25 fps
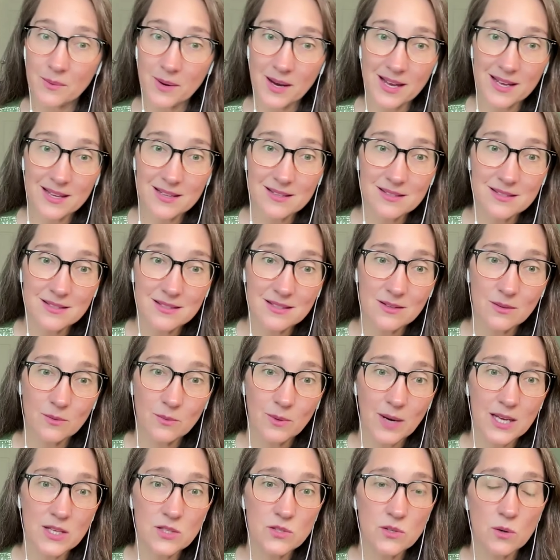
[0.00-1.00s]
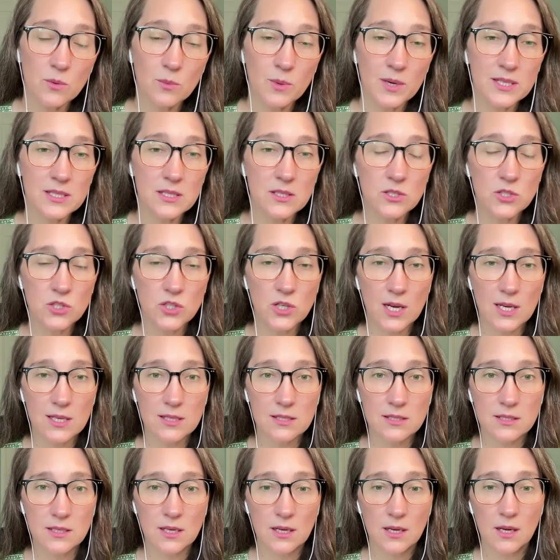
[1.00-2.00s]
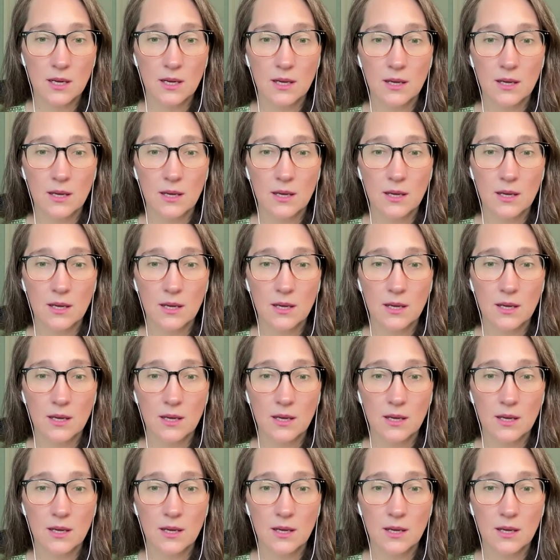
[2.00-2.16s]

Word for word: was, right? So it wasn't just